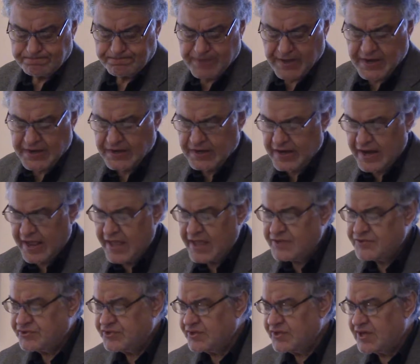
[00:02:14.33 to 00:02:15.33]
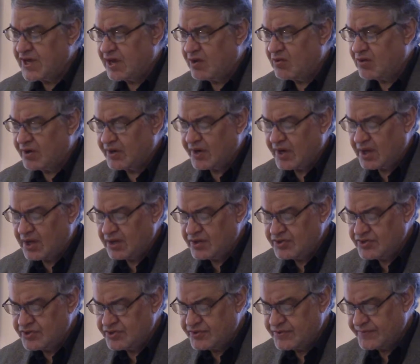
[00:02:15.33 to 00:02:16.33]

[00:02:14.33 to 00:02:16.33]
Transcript: and enhancing our knowledge